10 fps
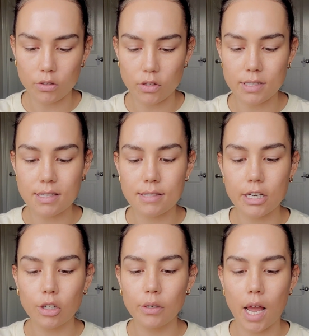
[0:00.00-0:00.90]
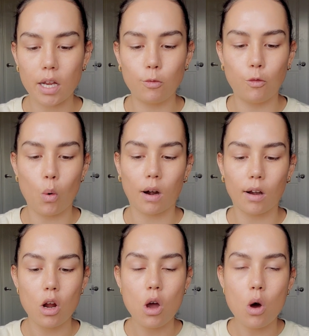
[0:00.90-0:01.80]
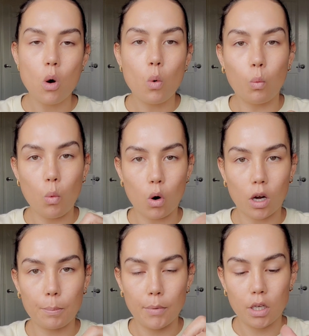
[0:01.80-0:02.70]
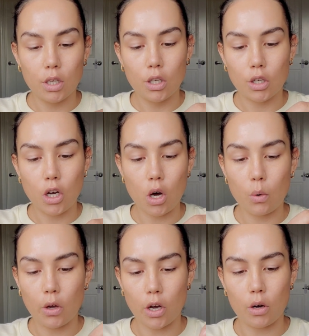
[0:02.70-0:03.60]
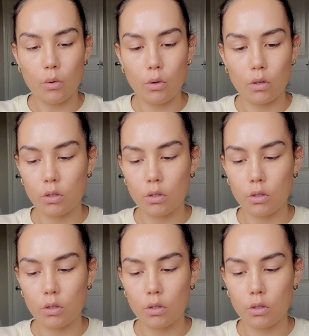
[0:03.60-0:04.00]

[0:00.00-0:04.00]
So this is 094 Warm Cocoa.